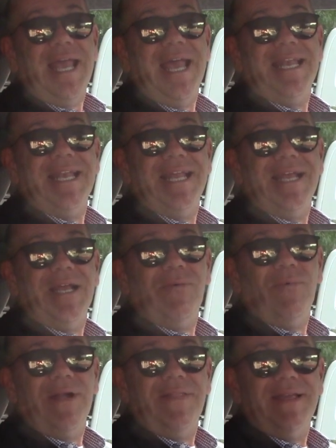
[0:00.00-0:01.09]
And
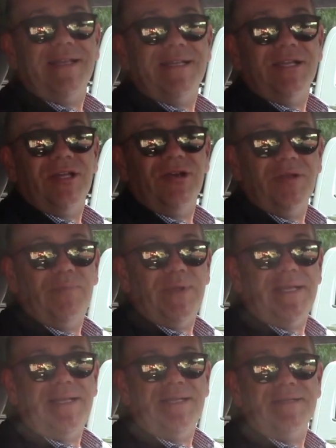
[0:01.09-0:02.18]
while that could
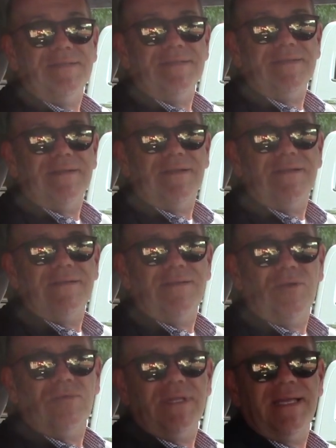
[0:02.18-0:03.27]
be a
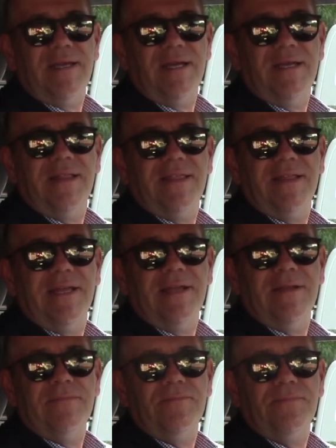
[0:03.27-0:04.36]
lonely kind of thing,
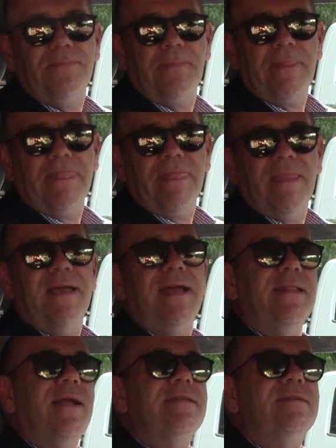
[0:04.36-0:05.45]
I'd
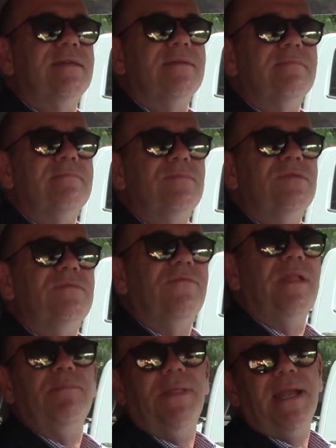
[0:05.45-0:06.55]
like to
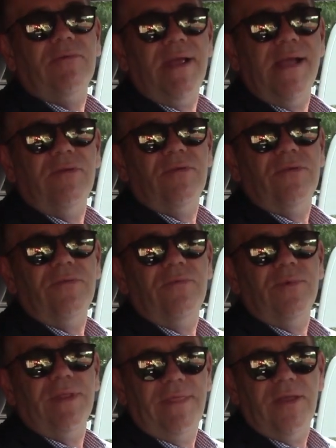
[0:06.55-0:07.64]
flip that around
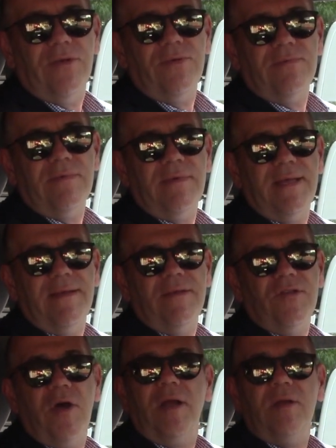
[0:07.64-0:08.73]
with you and
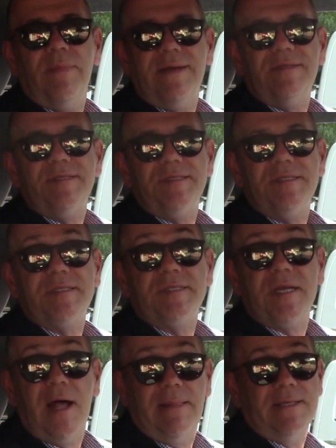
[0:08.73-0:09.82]
talk about
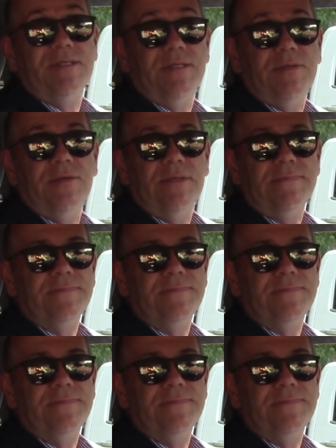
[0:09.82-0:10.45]
solitude.